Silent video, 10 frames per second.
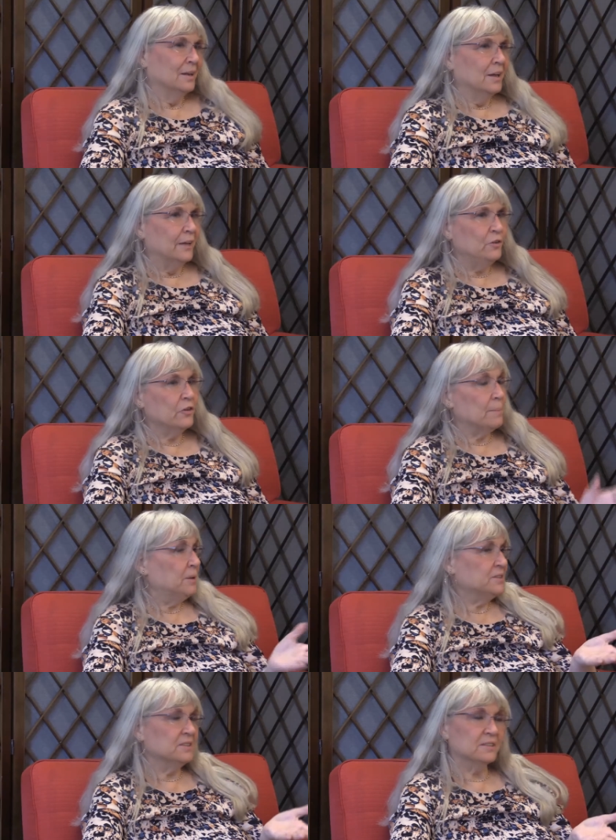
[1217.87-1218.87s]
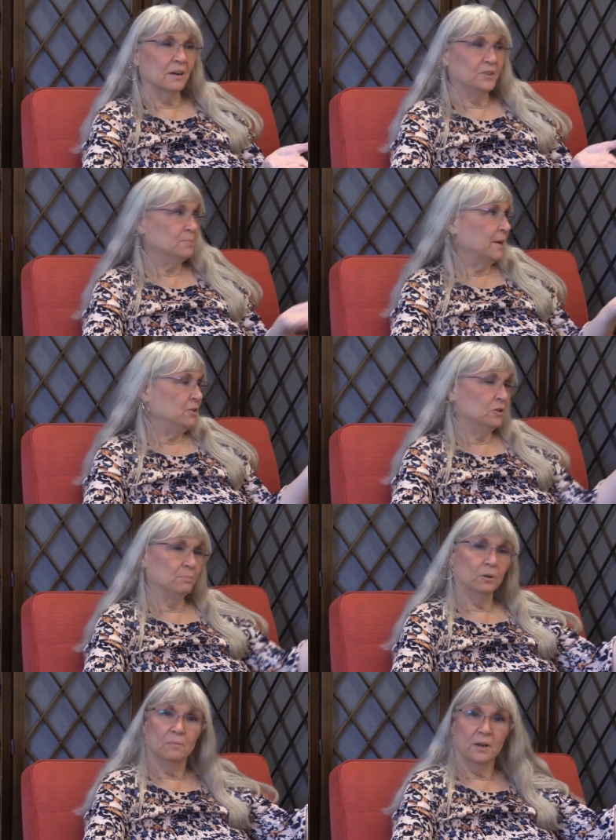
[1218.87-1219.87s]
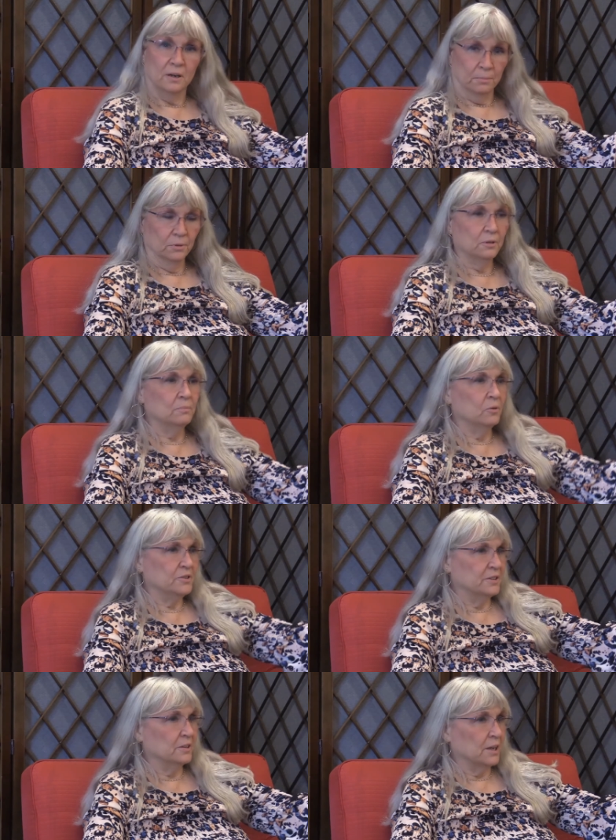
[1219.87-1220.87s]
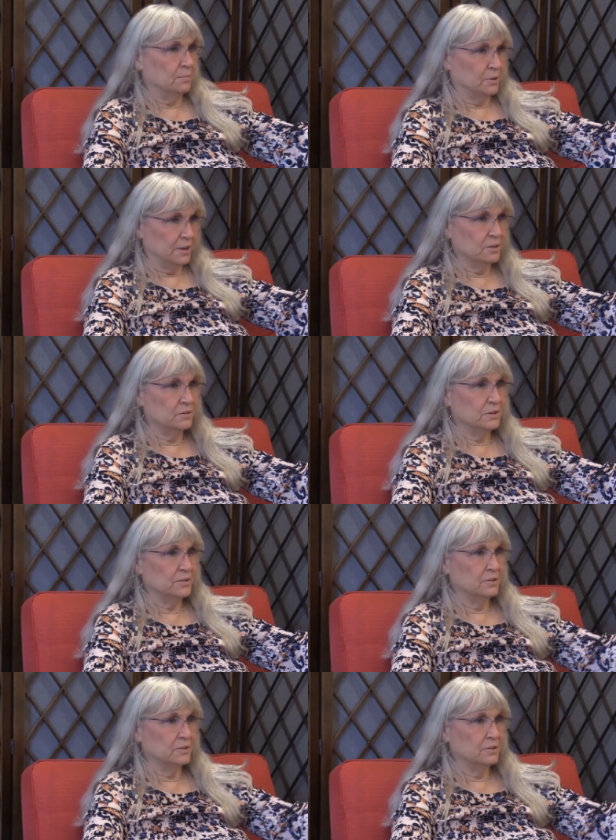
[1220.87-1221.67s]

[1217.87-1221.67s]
If you've got business cards, Matt, you can put them on our bulletin boards in the library entrance.